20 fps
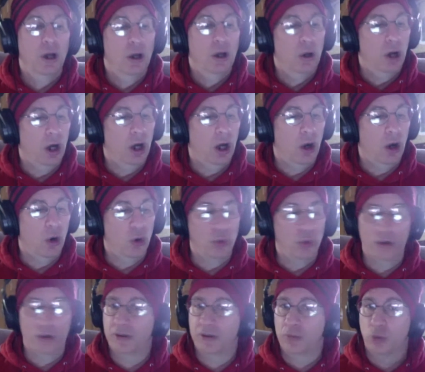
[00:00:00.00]
or
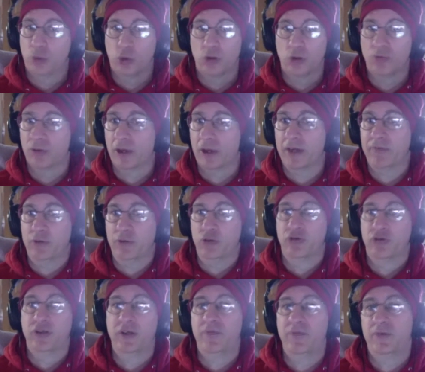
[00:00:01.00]
was it more of Lakeview's
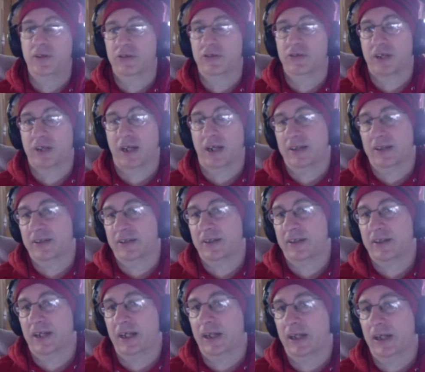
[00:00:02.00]
defense kind of
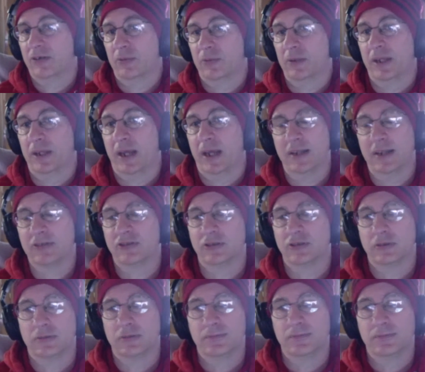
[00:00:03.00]
dictating some of the action?